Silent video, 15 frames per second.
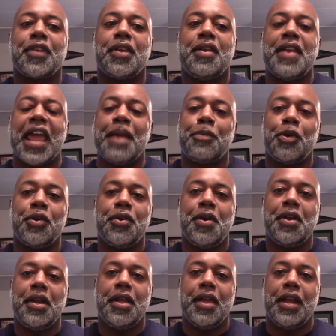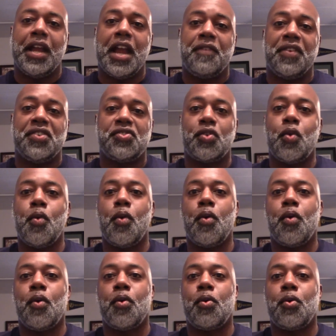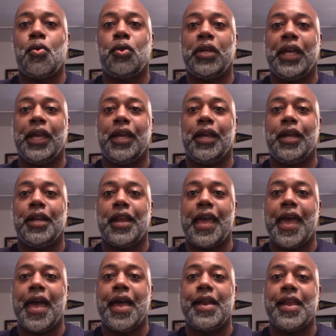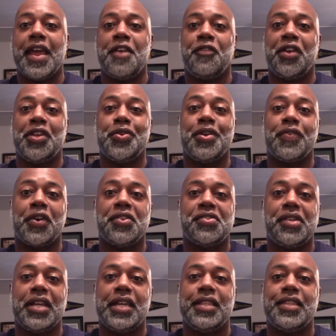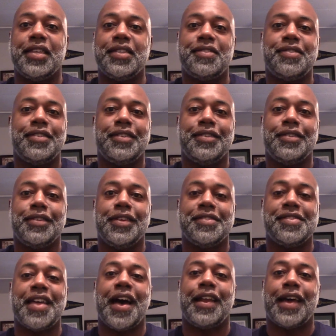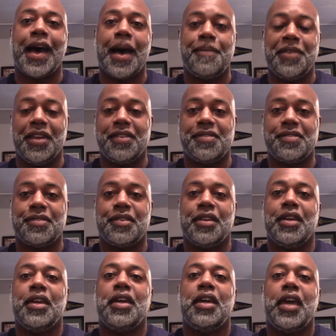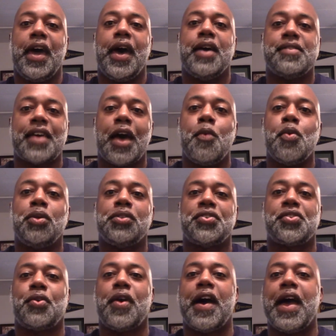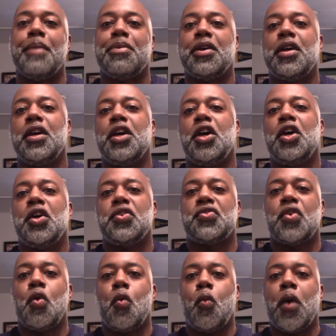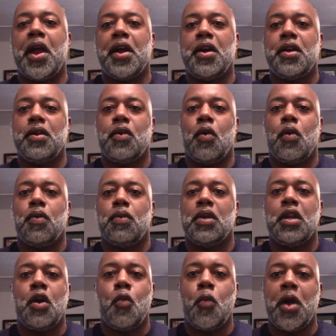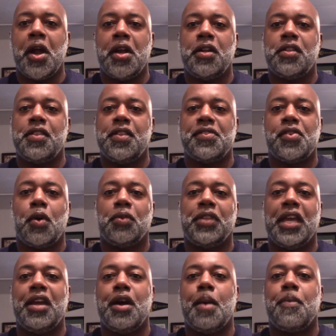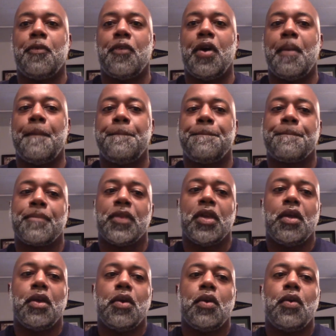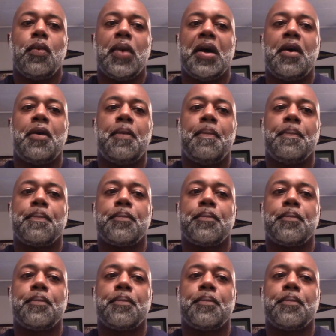neighborhood and in every school and at every university, this is not obvious, as I will describe. So where did this whole thing come from? Well,